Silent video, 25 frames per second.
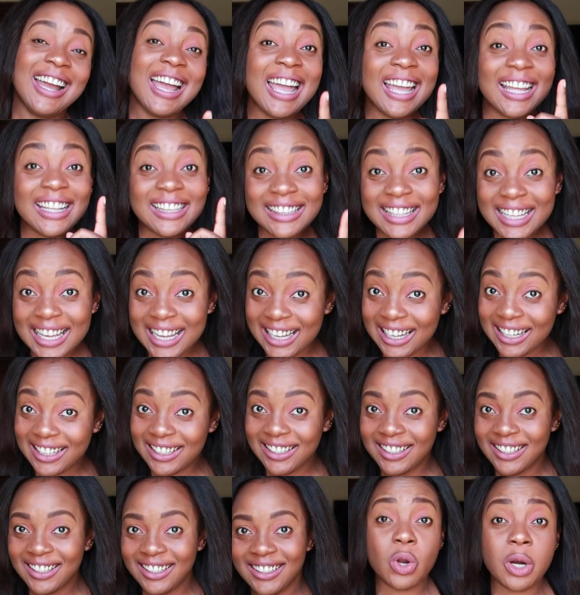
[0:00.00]
And then,
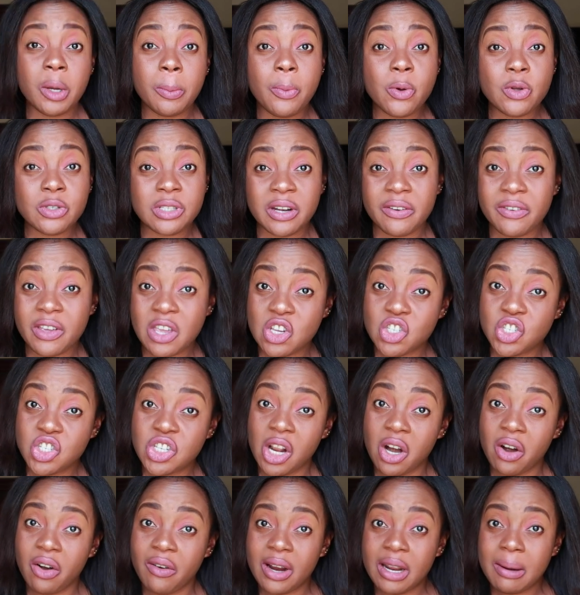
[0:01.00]
you want a post notification
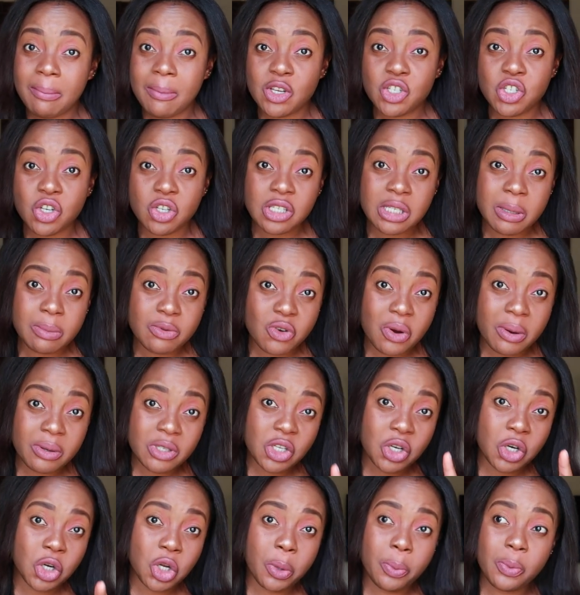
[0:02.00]
shout out, right? Make sure you subscribe,
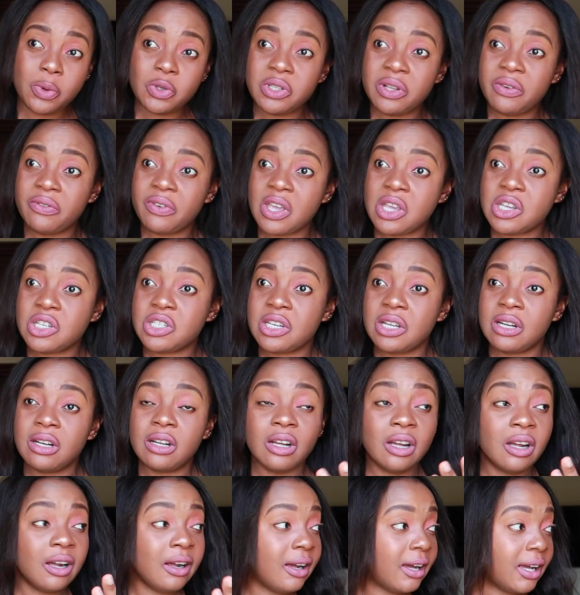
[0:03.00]
turn on your post notification,
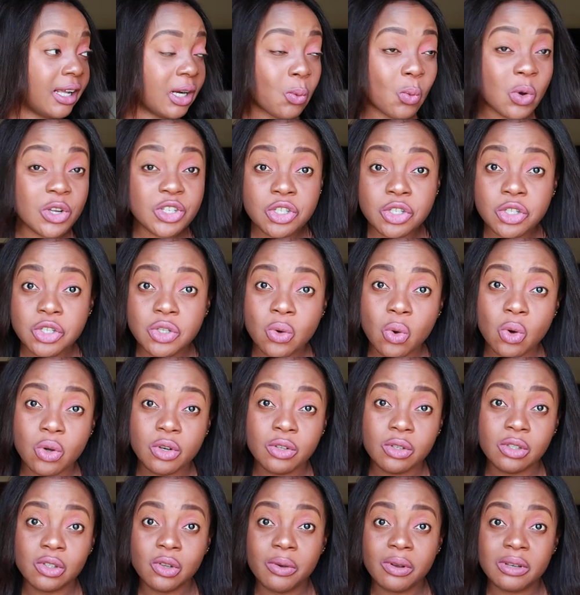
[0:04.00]
and once you do all
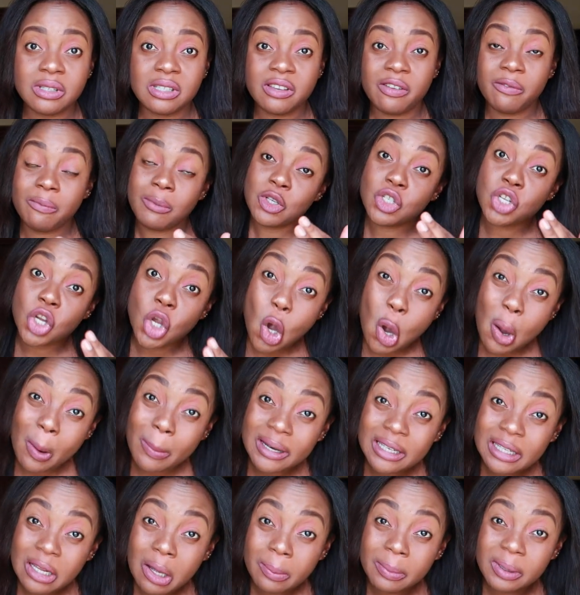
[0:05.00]
those great stuff, make sure you
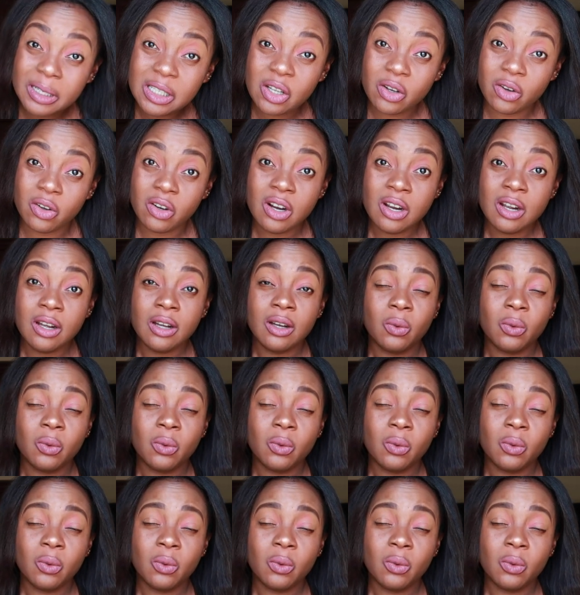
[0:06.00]
comment down below.